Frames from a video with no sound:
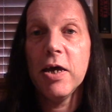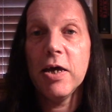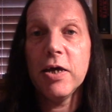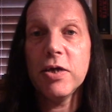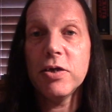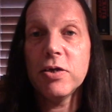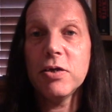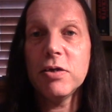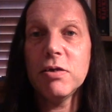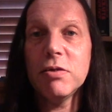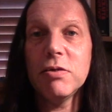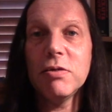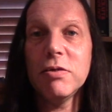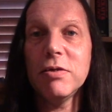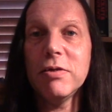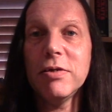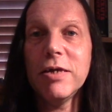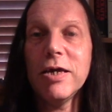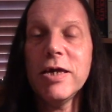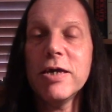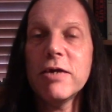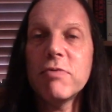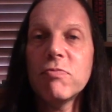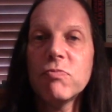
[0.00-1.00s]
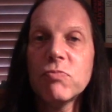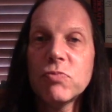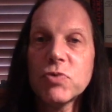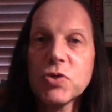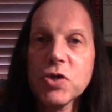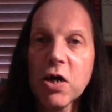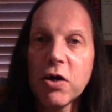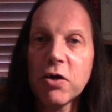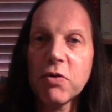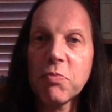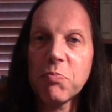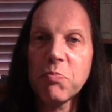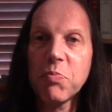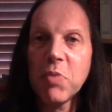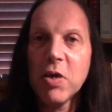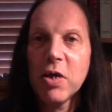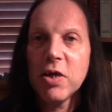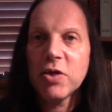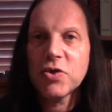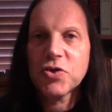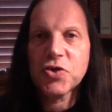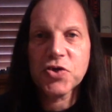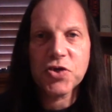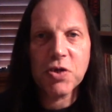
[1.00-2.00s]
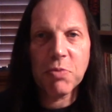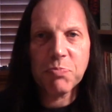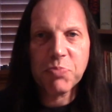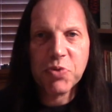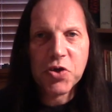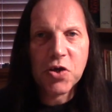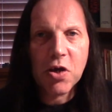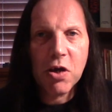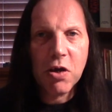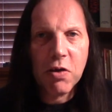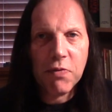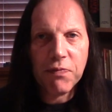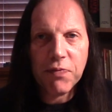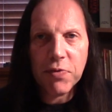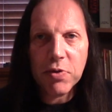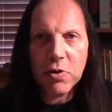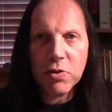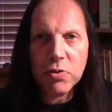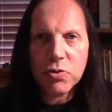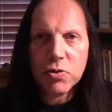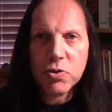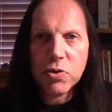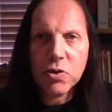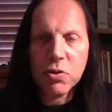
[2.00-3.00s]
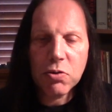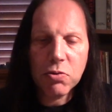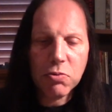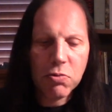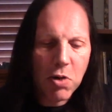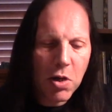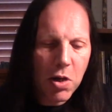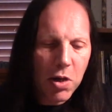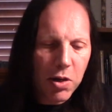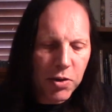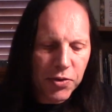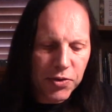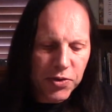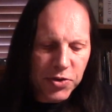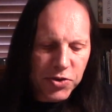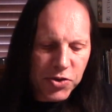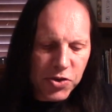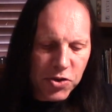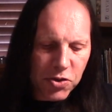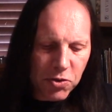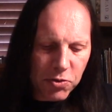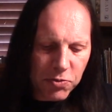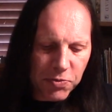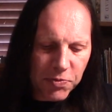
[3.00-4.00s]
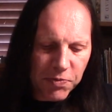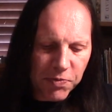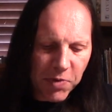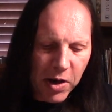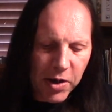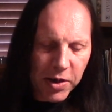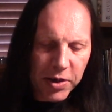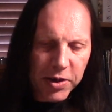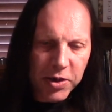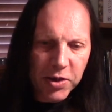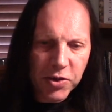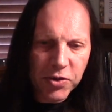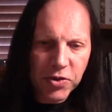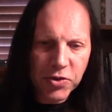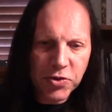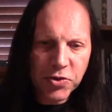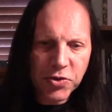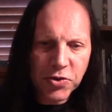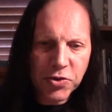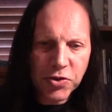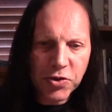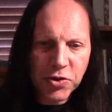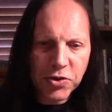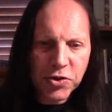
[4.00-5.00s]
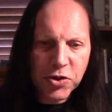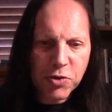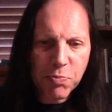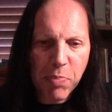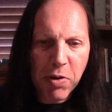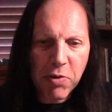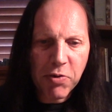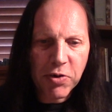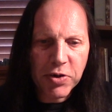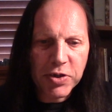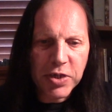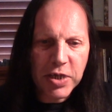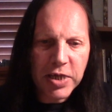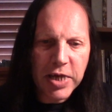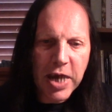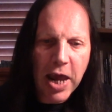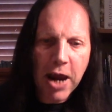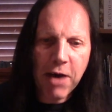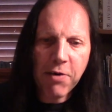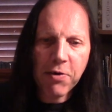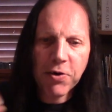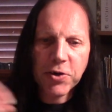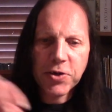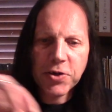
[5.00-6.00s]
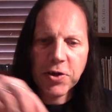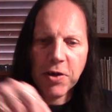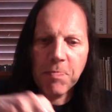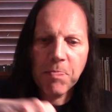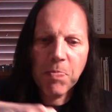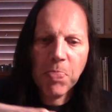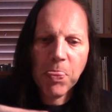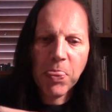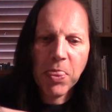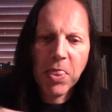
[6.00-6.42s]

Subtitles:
It was kind of subservient to the sort of like the spirity character.